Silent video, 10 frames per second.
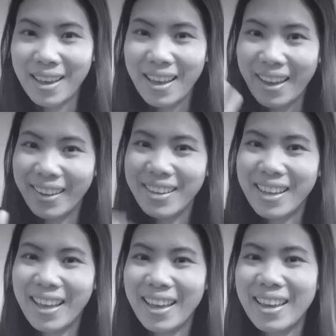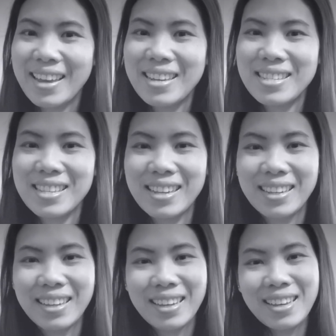Hi guys!
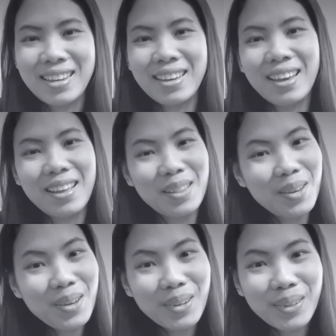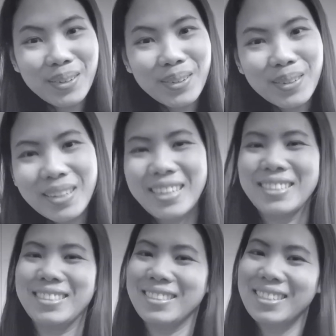Hello!
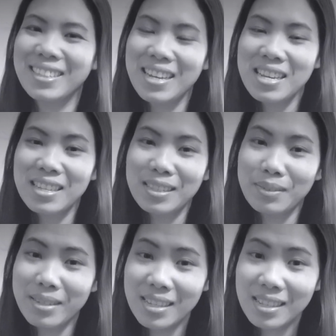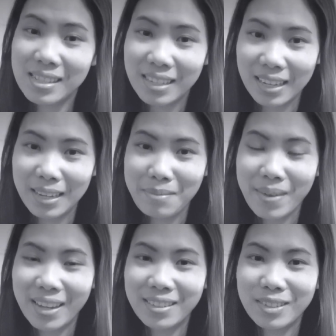So this is Kim
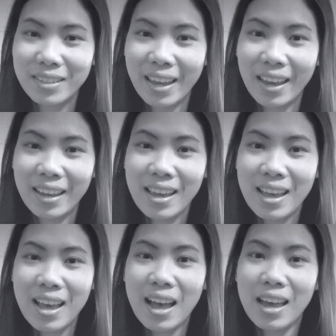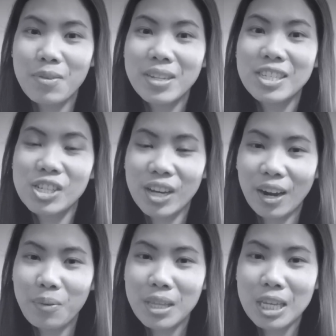and today I want to share
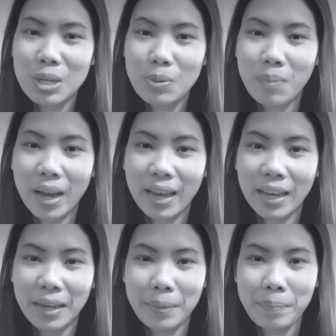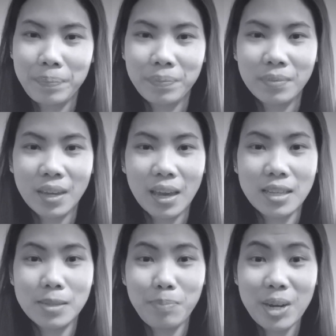with you my
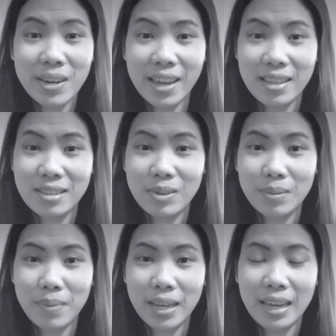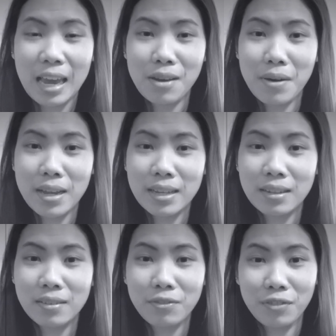experience on my
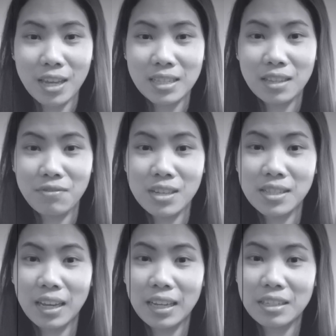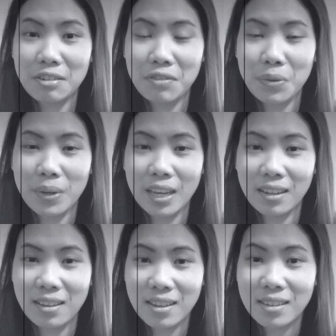K1 fiancé visa interview
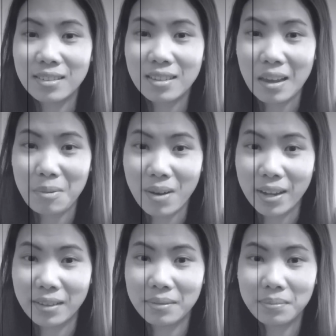in Taiwan.